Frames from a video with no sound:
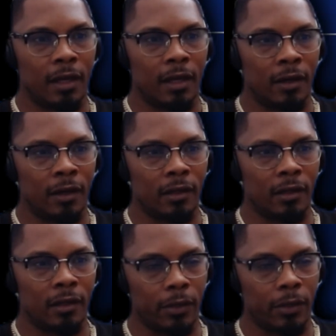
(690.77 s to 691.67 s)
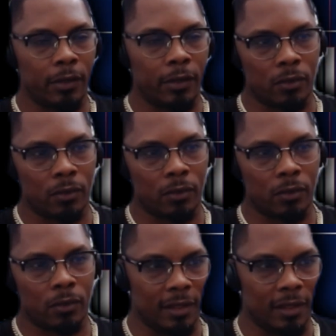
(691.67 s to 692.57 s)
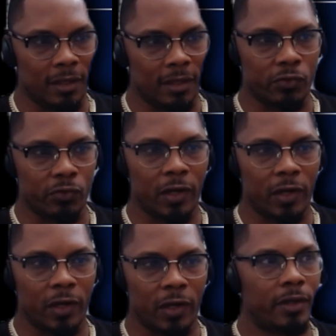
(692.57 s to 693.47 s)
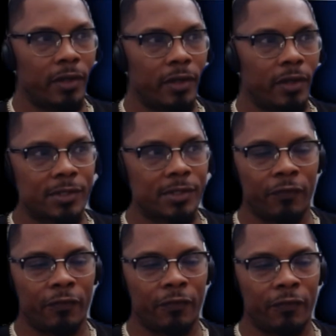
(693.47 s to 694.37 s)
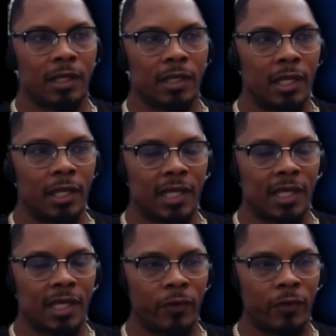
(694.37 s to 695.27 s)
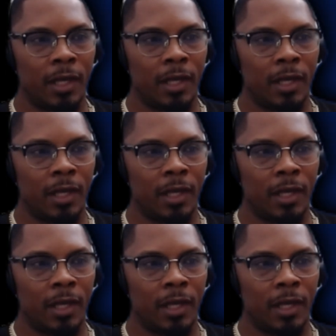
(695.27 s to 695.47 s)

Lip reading: Look, here we go, right? And two fair value gaps on the 15-minute time frame.